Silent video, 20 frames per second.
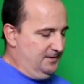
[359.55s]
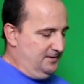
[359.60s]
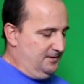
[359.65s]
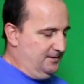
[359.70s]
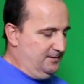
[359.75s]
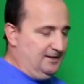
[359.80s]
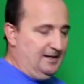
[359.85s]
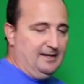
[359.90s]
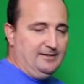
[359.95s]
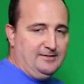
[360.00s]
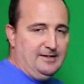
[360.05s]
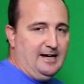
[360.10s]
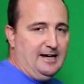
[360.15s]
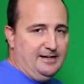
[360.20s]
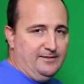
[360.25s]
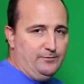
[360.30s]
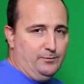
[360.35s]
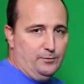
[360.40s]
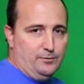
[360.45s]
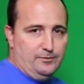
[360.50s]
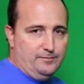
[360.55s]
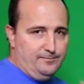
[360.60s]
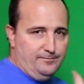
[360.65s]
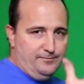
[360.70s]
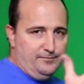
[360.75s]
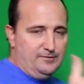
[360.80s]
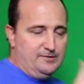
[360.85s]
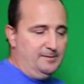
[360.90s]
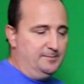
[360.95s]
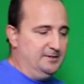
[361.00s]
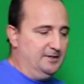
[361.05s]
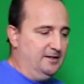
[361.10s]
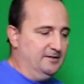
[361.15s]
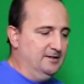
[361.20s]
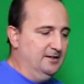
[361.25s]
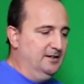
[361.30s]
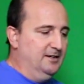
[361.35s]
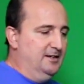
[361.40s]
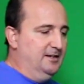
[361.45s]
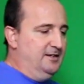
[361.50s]
to, to add it for something
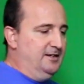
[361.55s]
else.